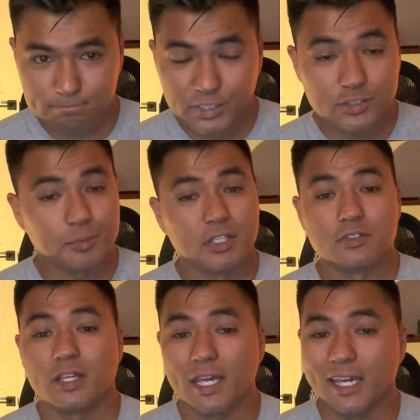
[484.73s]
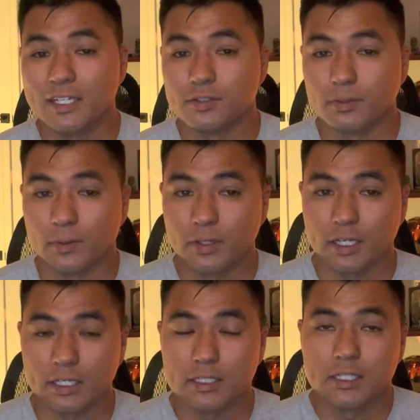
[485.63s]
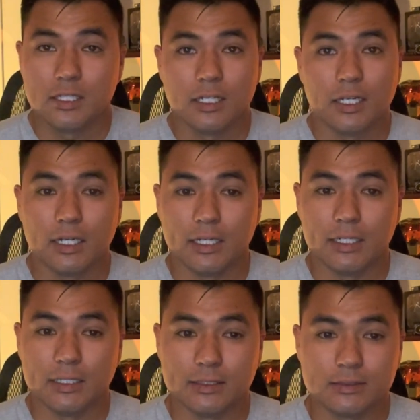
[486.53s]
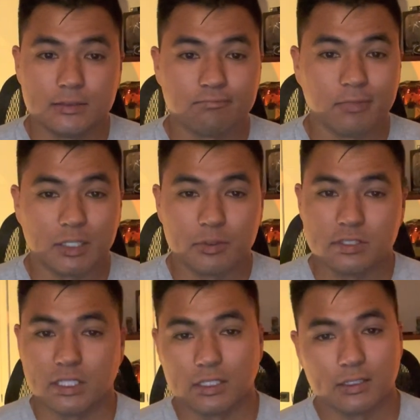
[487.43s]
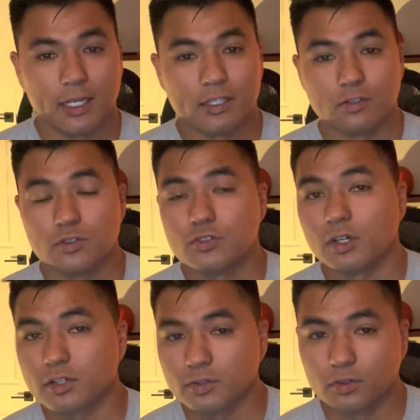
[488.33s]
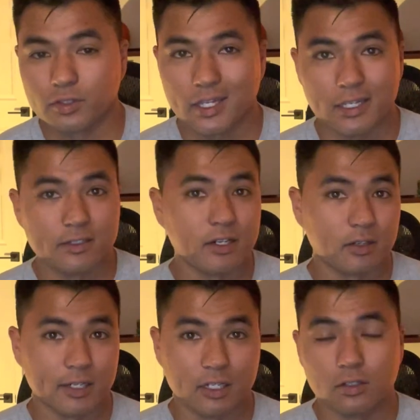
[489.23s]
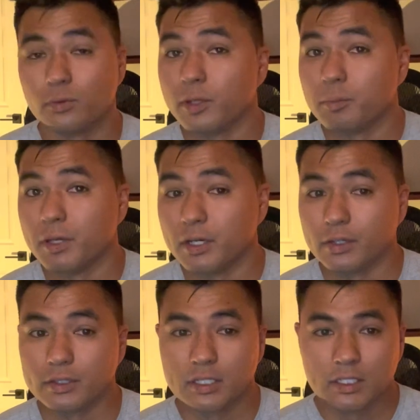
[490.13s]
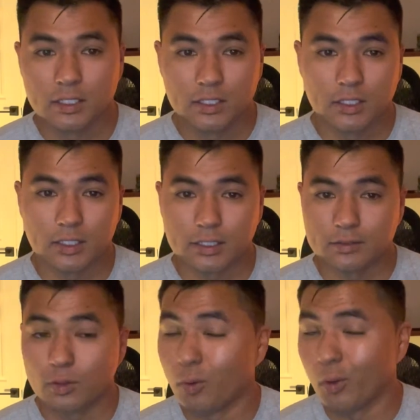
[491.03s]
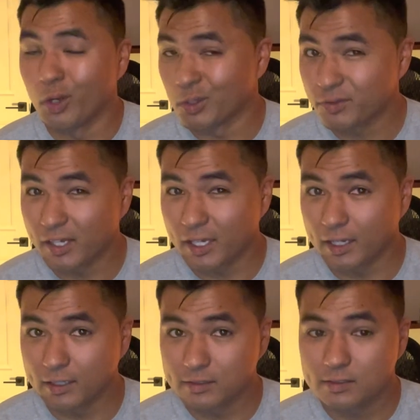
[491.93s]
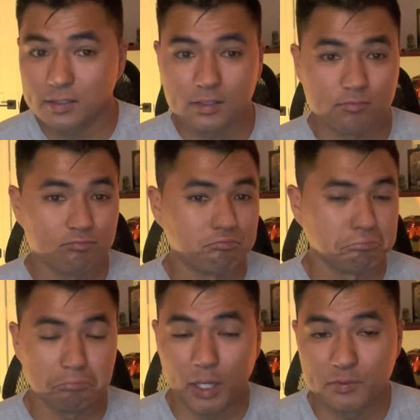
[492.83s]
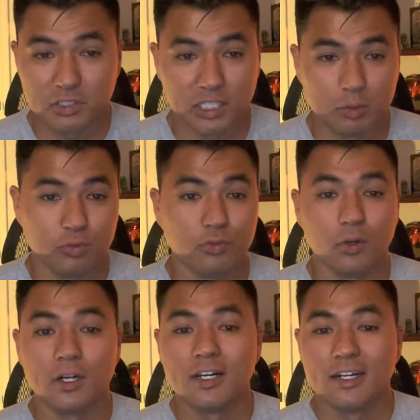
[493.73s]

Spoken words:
Some things you can't do, okay? Like we said, you can't do structural, you can't tear down or rebuild, no oil tanks. I've seen that before.